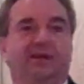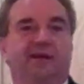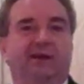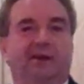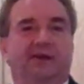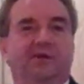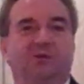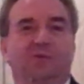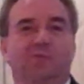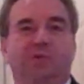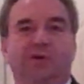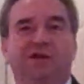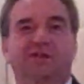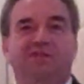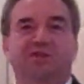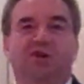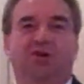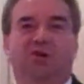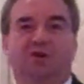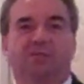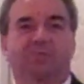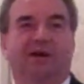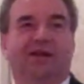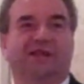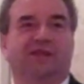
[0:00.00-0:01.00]
I don't want to
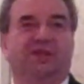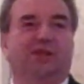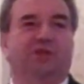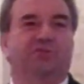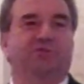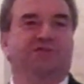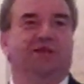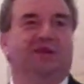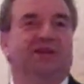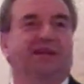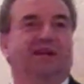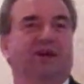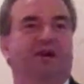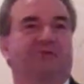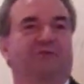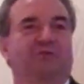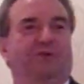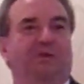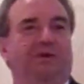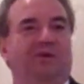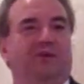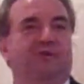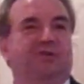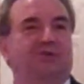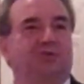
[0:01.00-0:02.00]
talk about the Lieutenant Governor.